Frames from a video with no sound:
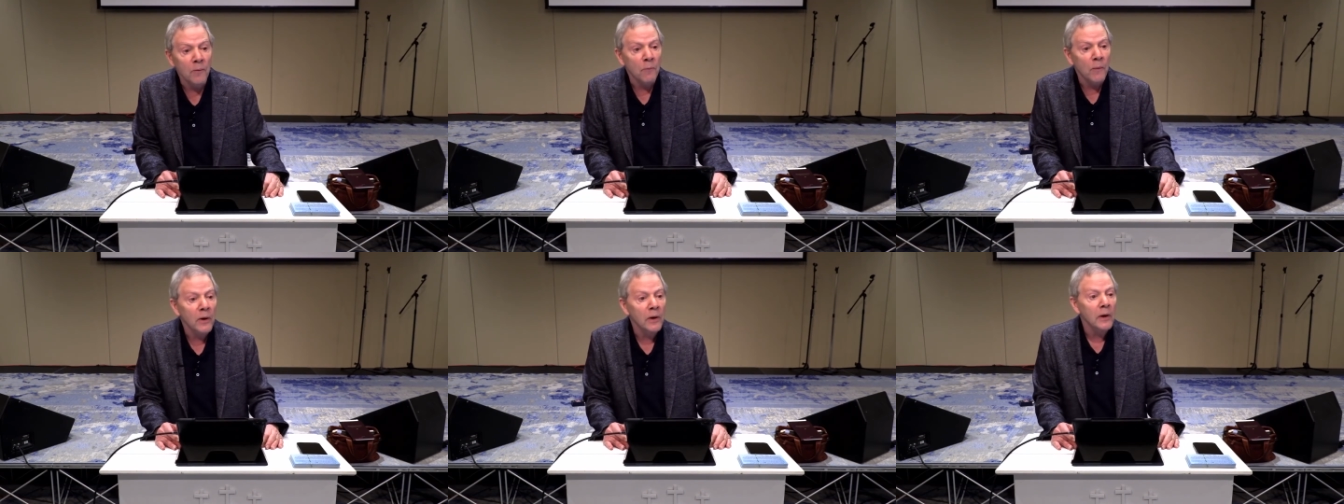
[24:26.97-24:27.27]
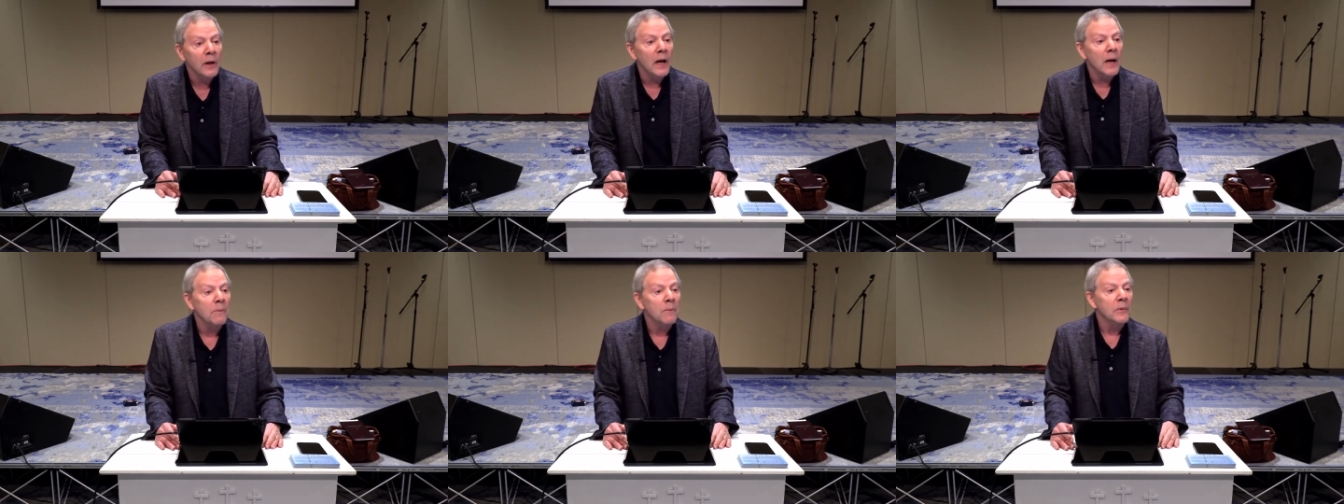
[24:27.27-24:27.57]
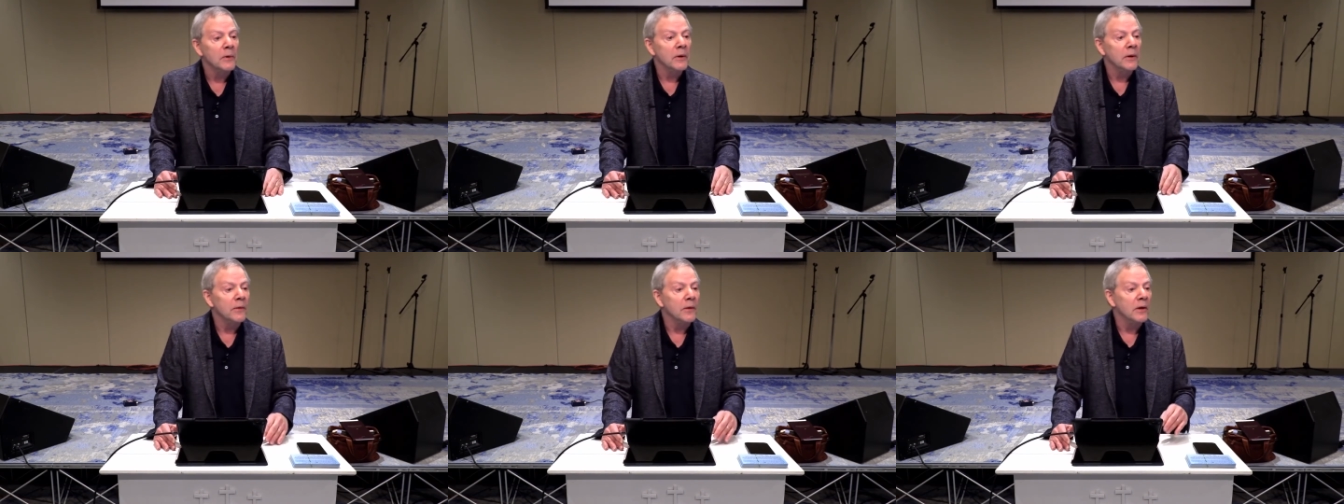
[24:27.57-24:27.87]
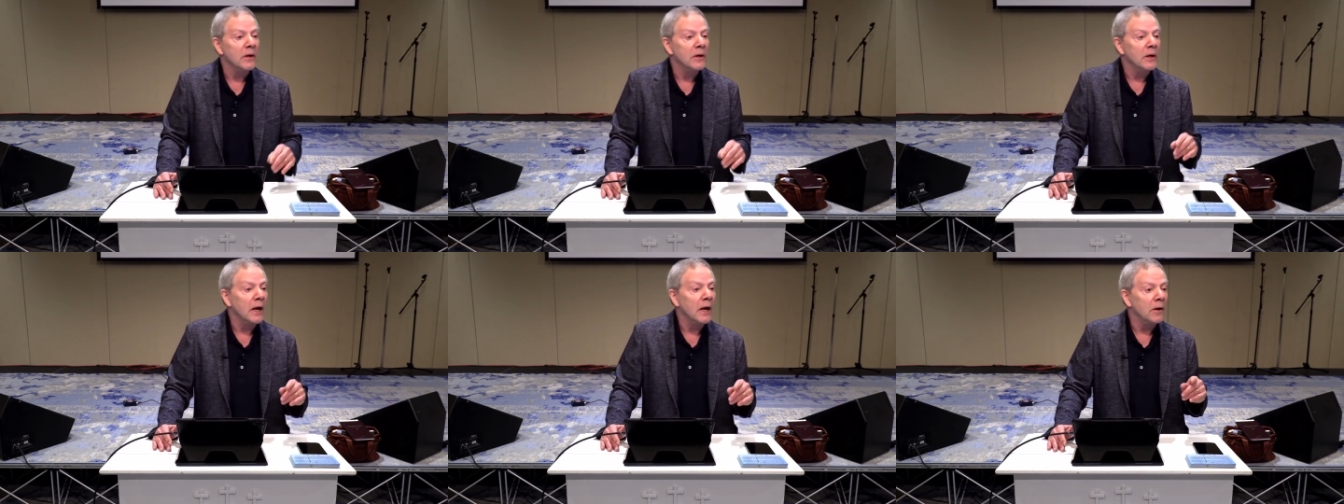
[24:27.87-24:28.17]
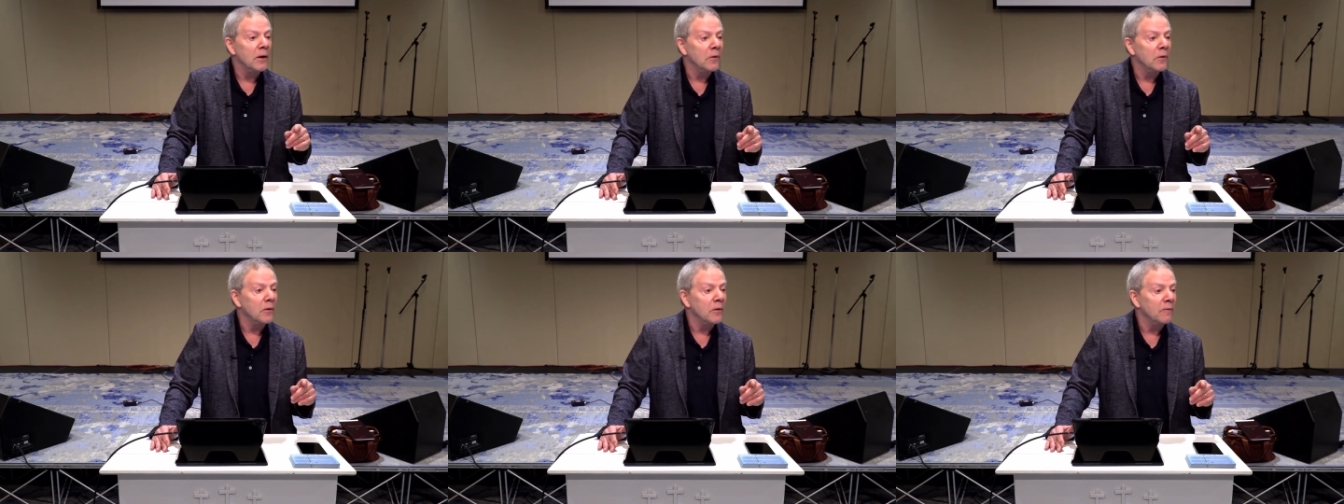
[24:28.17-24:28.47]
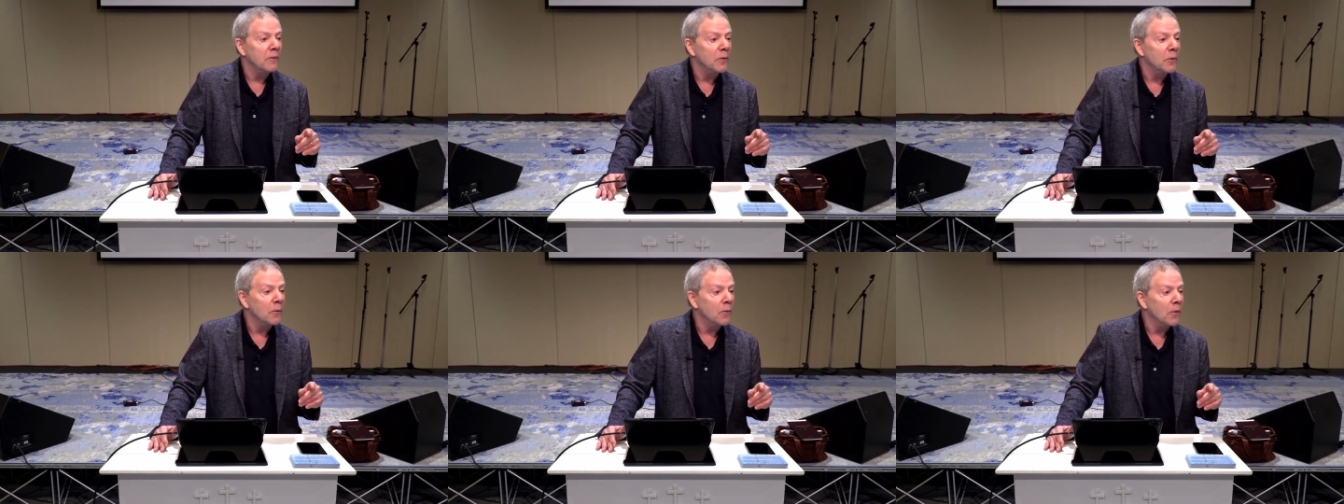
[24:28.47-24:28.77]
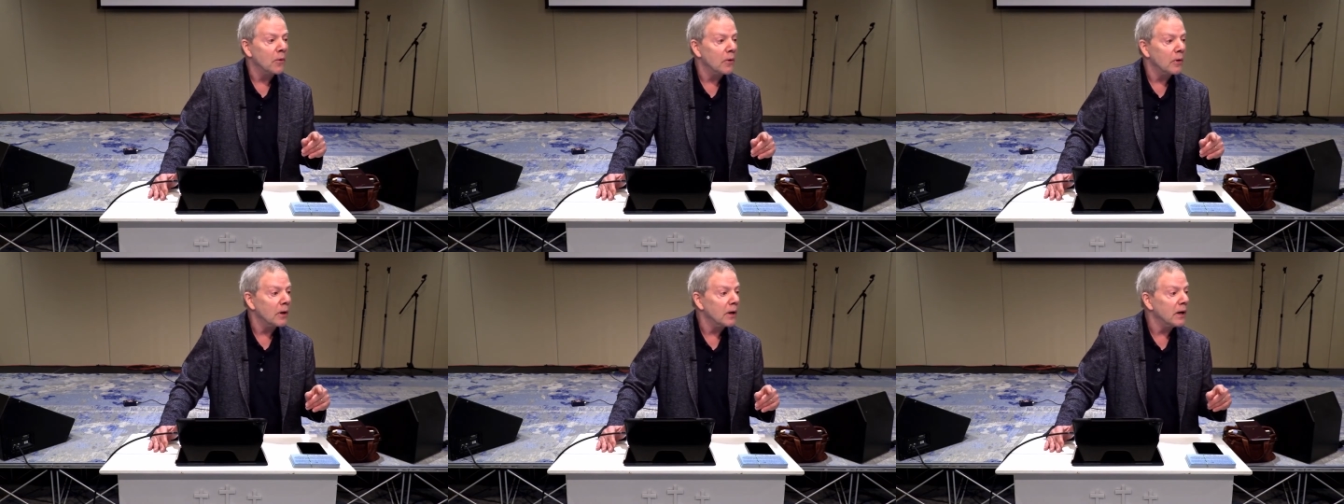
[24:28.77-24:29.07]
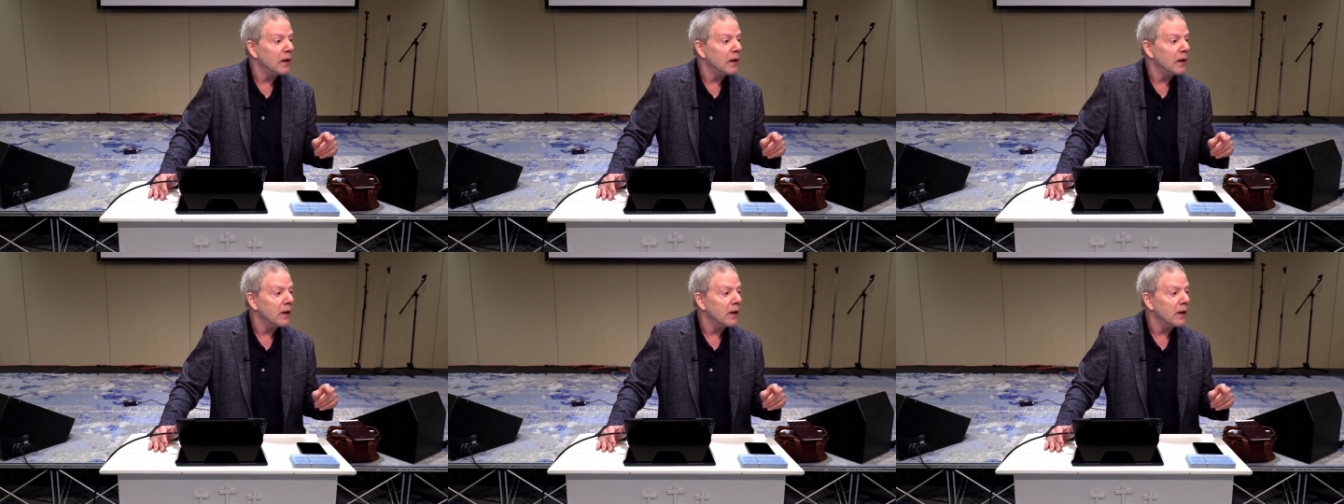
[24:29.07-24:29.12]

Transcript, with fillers: what'll happen to the standard of your work?